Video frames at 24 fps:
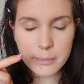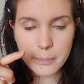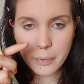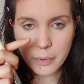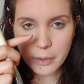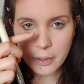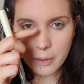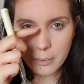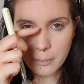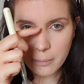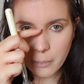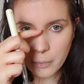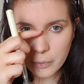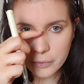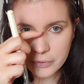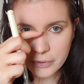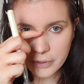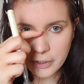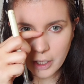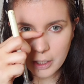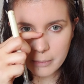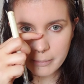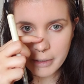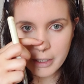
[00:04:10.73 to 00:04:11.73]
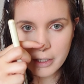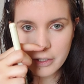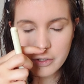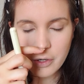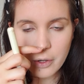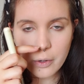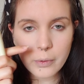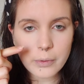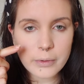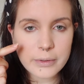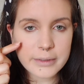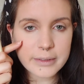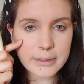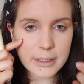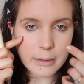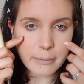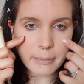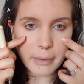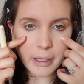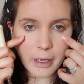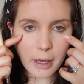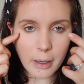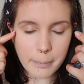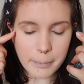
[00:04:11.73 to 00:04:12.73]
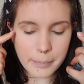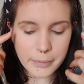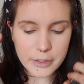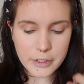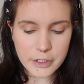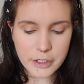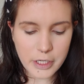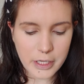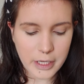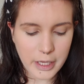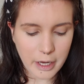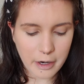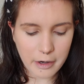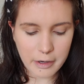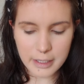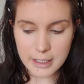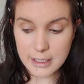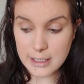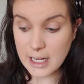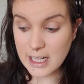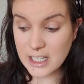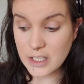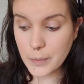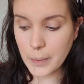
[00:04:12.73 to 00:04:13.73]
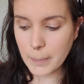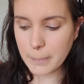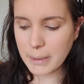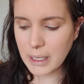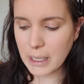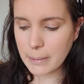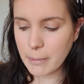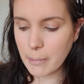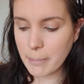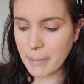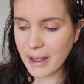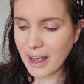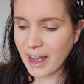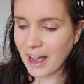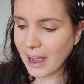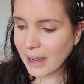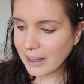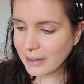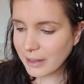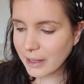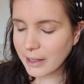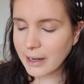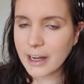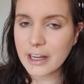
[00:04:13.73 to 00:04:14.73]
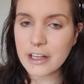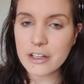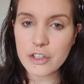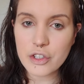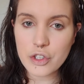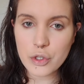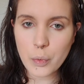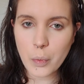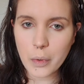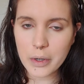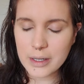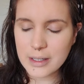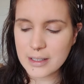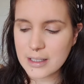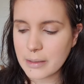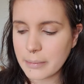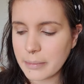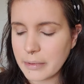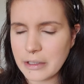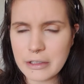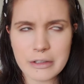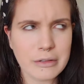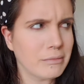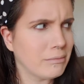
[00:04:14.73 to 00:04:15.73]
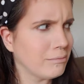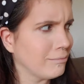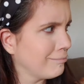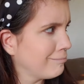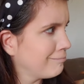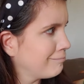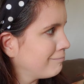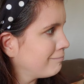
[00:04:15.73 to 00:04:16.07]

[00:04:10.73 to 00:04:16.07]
put it mostly on my nose and my upper cheek area because that's where I'm going to put my highlight. I do want it to be sharp.